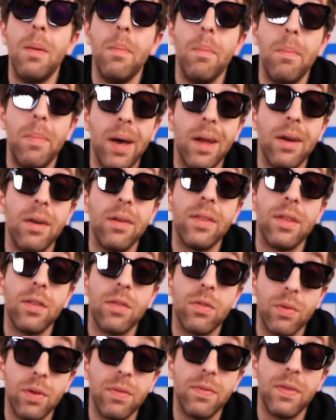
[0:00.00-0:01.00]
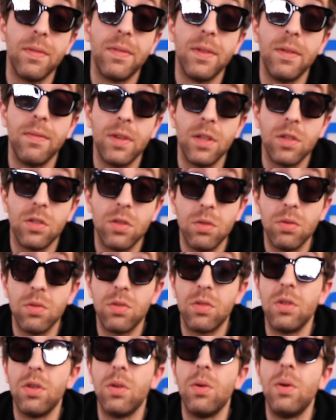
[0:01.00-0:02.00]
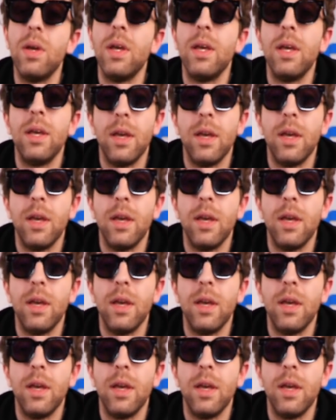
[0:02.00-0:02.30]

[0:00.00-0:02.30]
better than 350 V2s do.